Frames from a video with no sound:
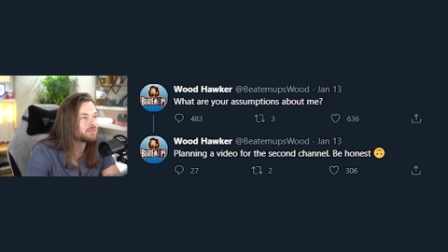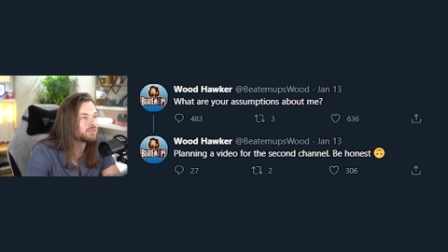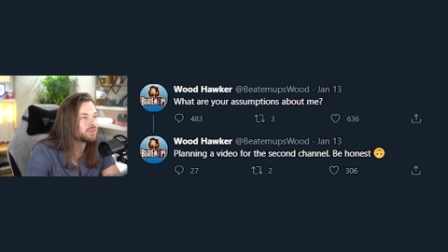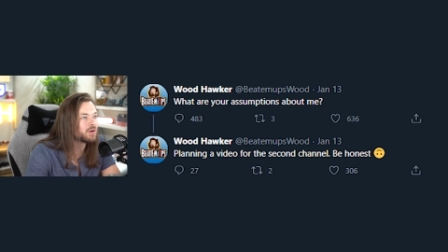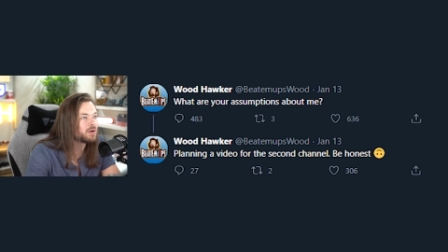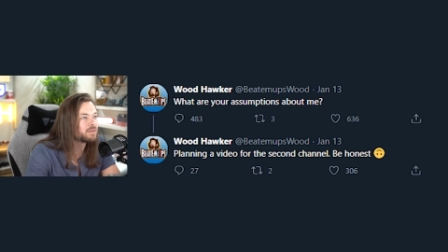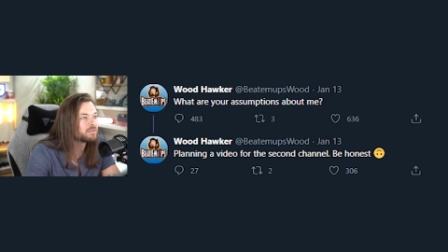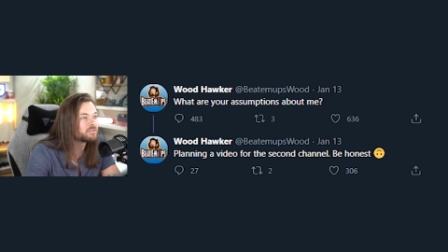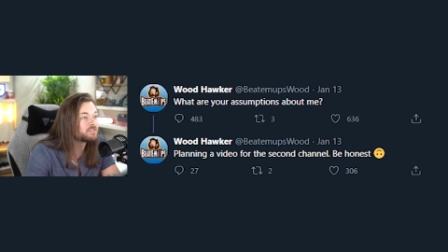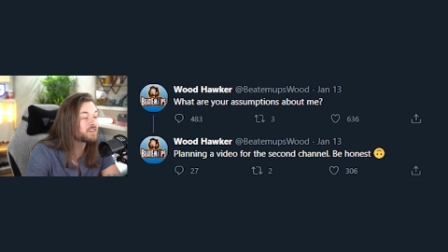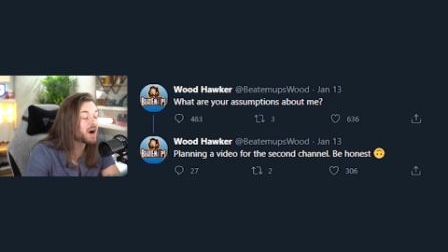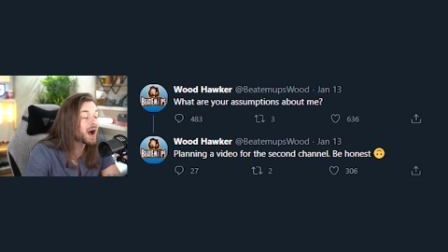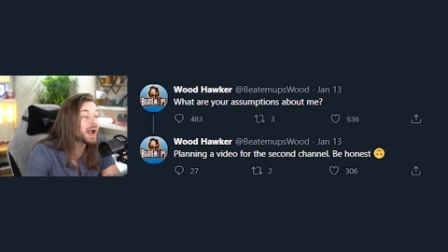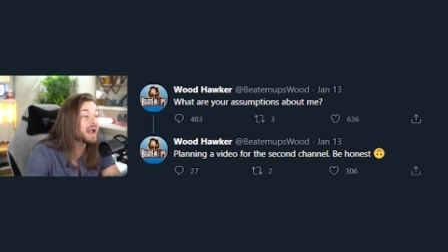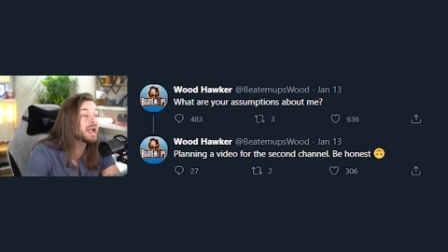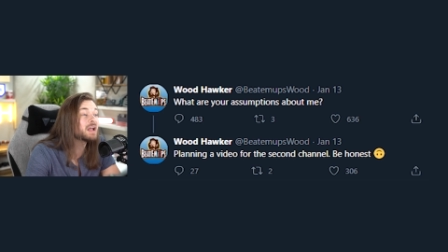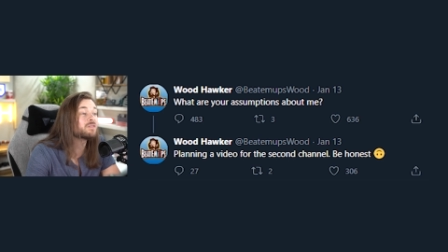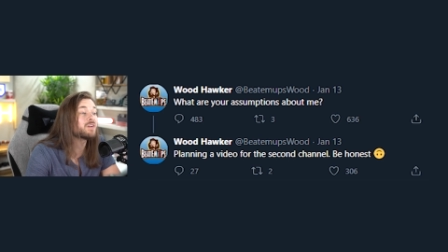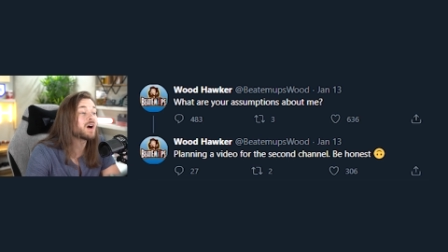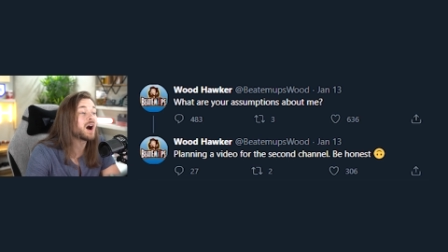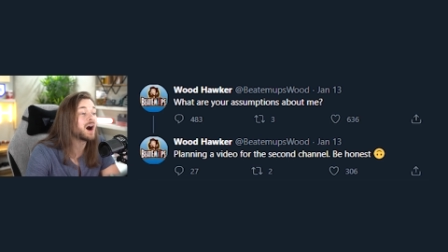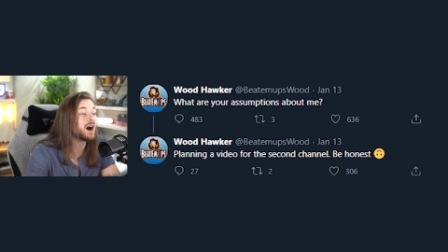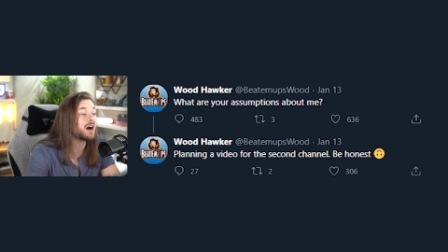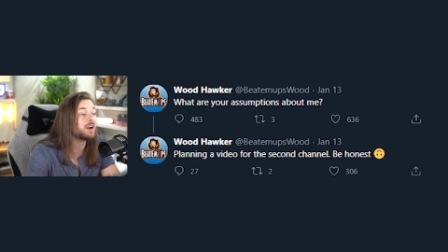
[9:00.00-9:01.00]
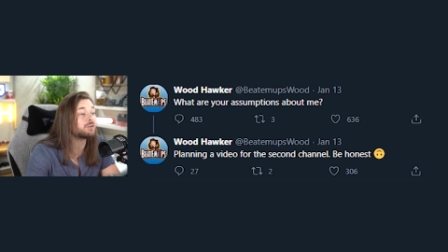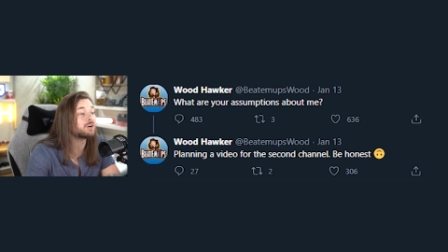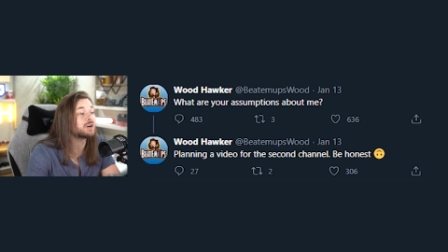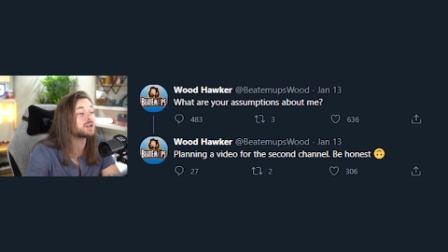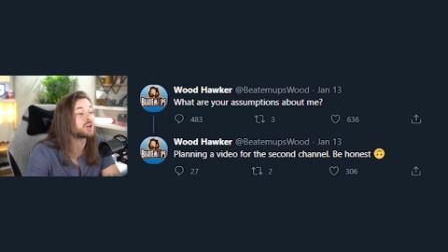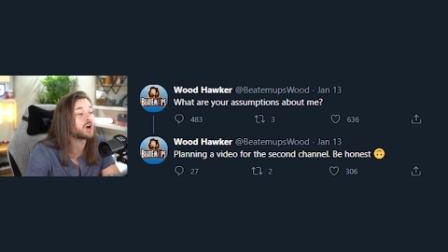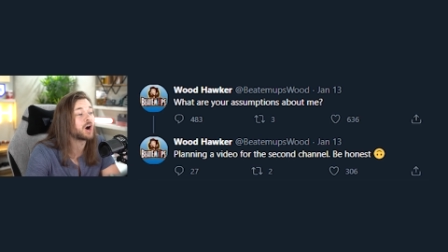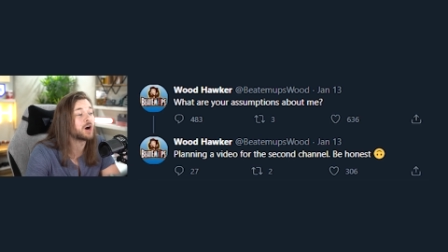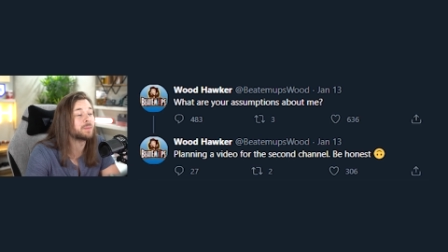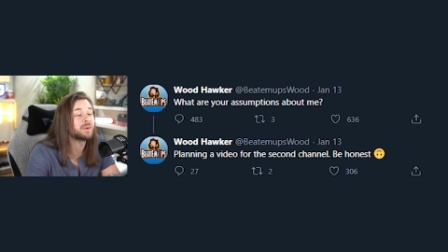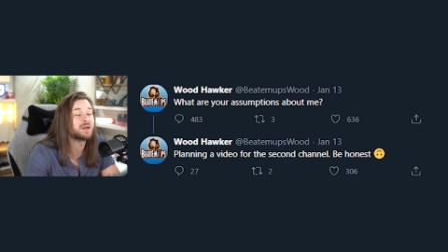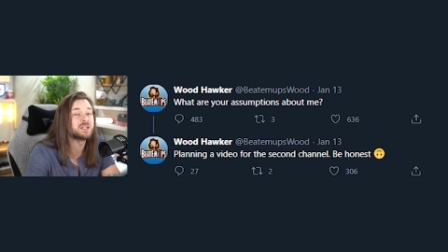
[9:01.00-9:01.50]
of
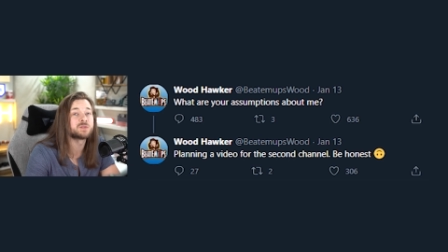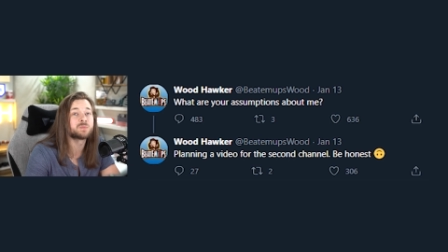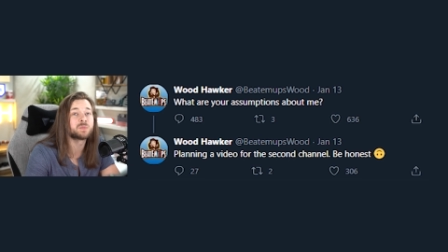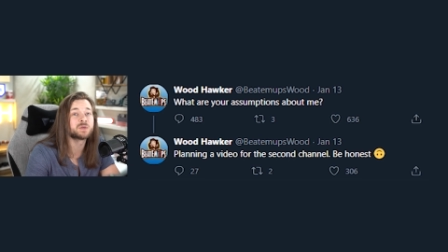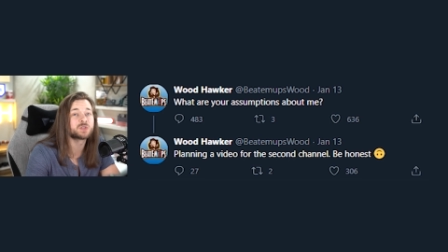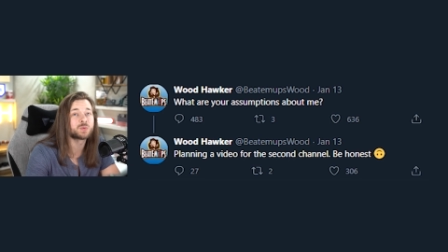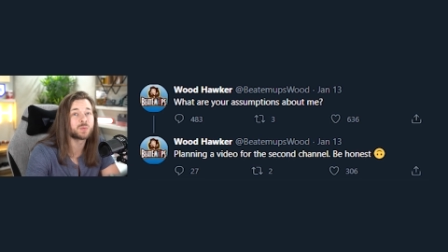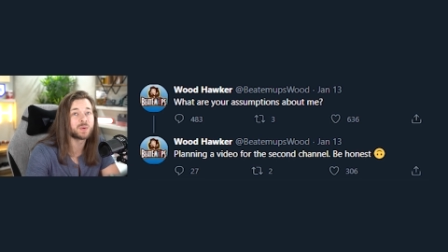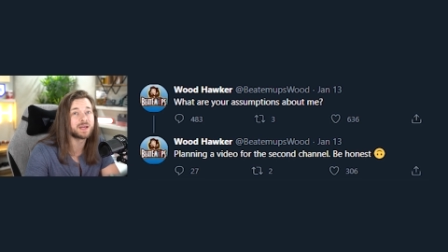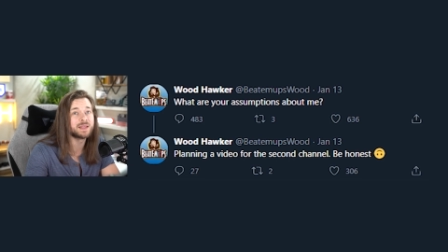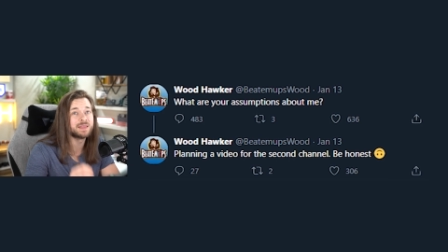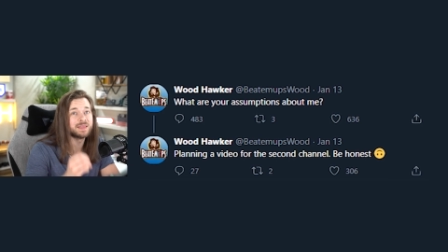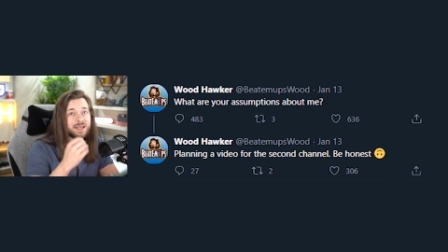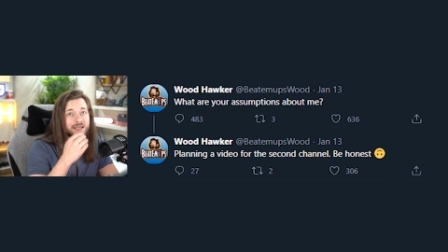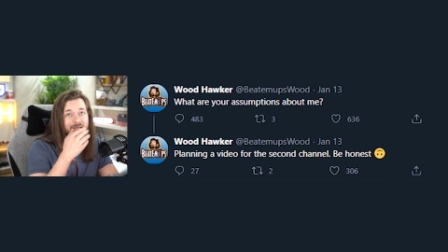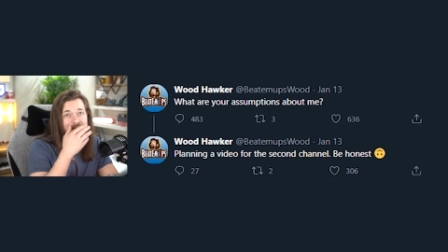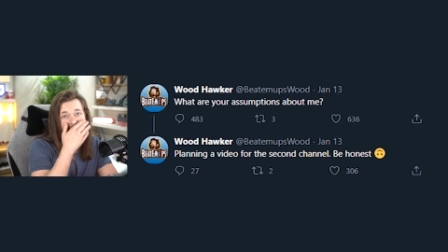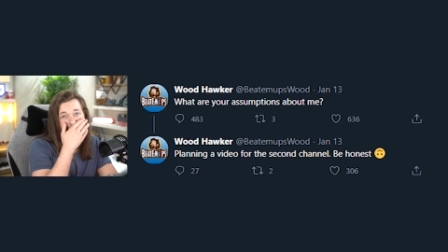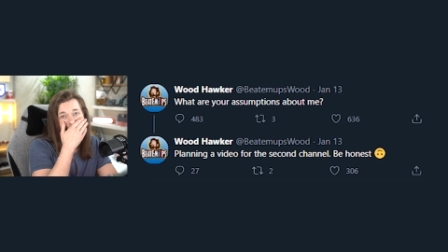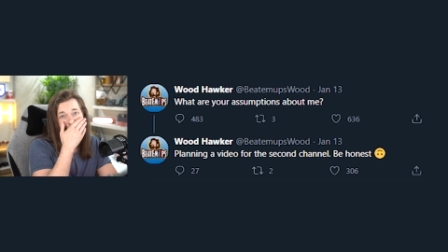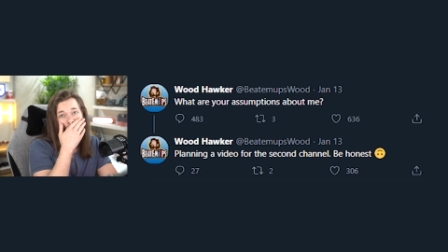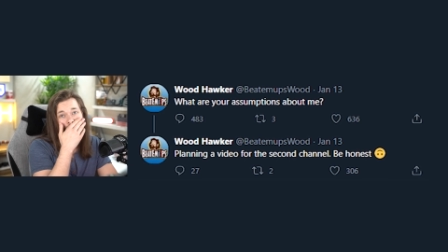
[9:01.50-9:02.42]
500 comments between these